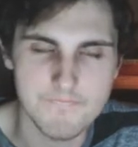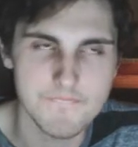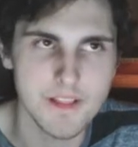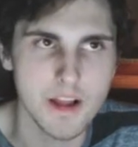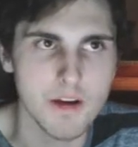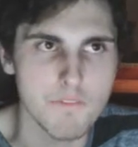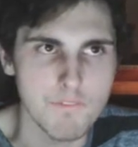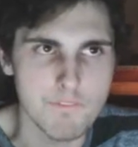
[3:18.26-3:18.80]

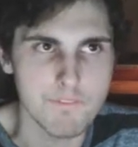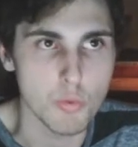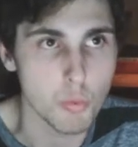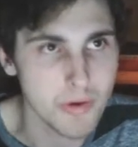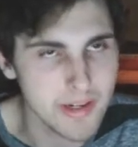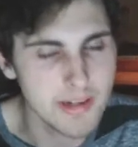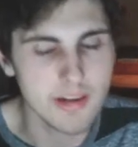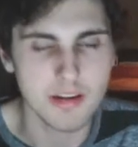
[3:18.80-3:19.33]

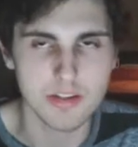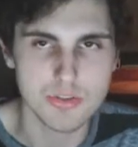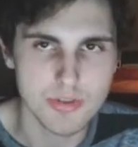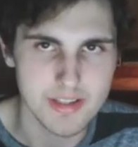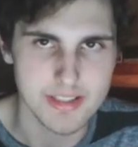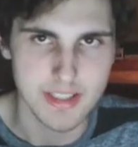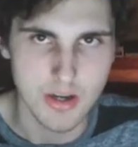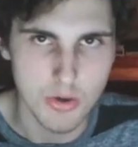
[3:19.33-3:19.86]
avoid
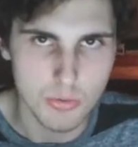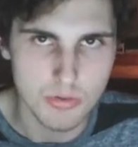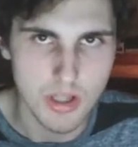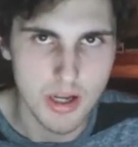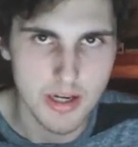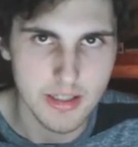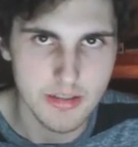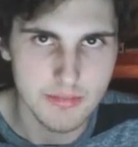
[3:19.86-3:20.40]
addressing
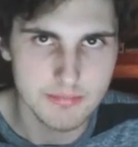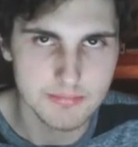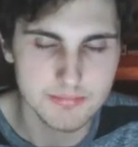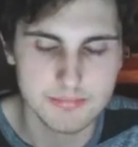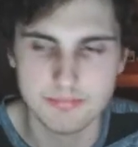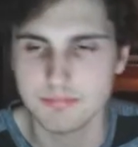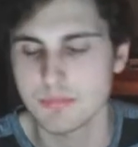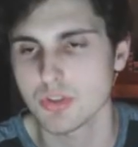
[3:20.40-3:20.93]
O-line,
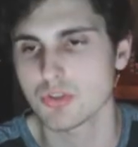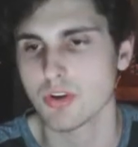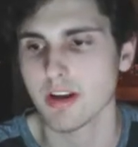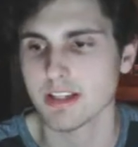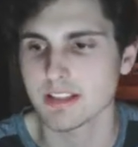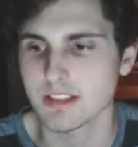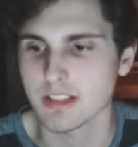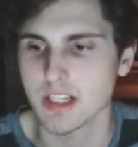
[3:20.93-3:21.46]
trying
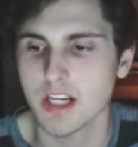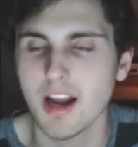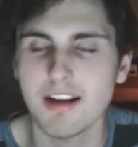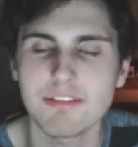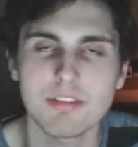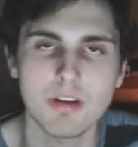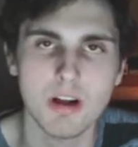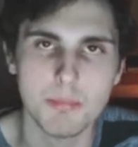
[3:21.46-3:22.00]
to
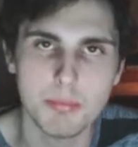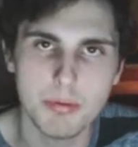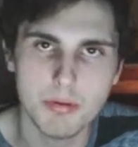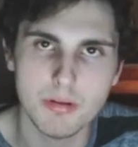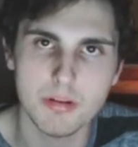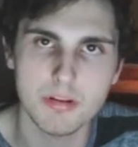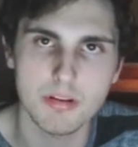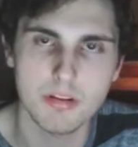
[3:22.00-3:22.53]
cover up
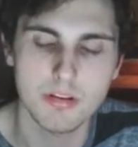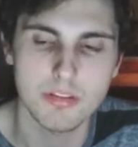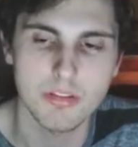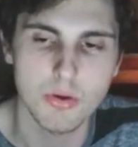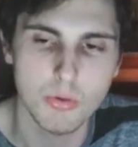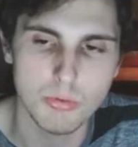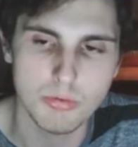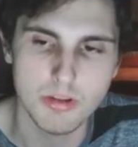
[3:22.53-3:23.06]
the
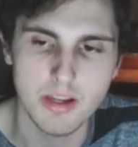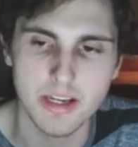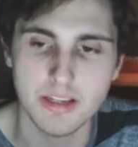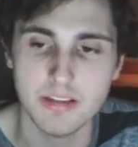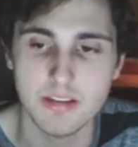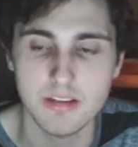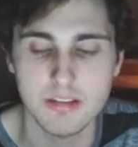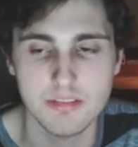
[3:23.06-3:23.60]
O-line
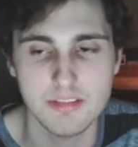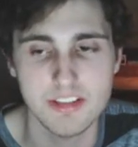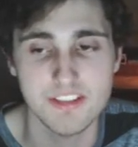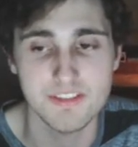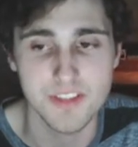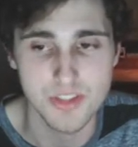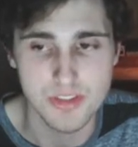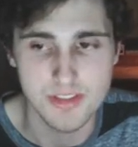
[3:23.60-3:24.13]

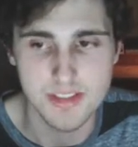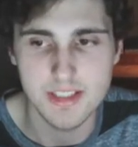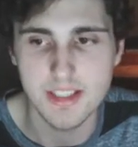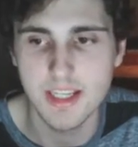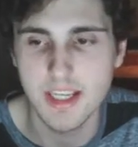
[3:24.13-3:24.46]
deficiency.